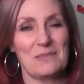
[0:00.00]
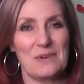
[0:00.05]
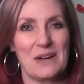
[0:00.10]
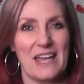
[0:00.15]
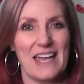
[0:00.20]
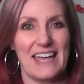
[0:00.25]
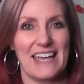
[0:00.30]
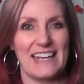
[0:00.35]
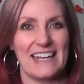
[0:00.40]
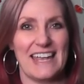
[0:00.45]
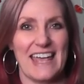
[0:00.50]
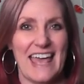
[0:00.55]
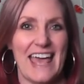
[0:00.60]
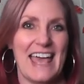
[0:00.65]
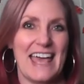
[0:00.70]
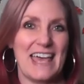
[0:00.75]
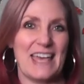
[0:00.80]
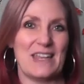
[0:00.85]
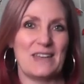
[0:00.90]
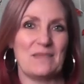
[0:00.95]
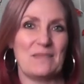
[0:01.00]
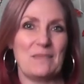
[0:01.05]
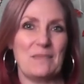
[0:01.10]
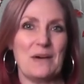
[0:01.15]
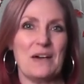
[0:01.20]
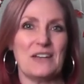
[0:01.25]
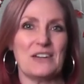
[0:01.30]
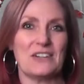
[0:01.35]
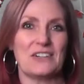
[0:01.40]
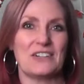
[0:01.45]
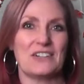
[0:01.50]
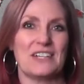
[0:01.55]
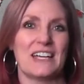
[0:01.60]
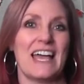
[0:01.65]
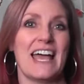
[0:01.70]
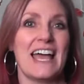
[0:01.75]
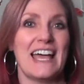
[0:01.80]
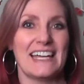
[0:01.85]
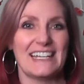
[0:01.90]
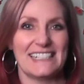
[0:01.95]
bread and butter,
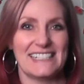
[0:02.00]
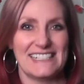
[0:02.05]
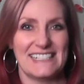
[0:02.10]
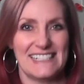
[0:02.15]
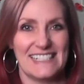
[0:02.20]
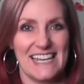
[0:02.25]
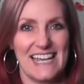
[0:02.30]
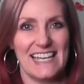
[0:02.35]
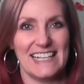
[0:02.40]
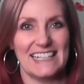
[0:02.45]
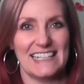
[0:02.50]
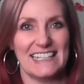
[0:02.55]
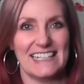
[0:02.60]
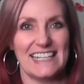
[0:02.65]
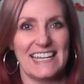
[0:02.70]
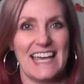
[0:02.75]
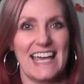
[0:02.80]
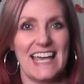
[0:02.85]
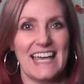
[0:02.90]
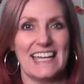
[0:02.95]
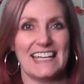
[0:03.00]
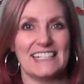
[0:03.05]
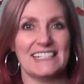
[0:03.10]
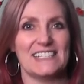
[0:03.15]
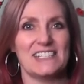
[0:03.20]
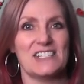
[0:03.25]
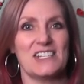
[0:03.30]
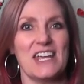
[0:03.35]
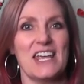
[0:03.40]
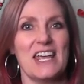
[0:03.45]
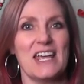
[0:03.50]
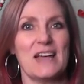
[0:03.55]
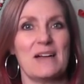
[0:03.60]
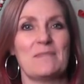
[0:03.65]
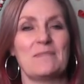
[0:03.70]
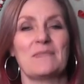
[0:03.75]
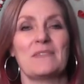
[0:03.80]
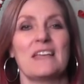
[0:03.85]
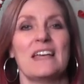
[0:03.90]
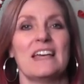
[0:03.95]
jelly and
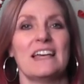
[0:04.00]
jam.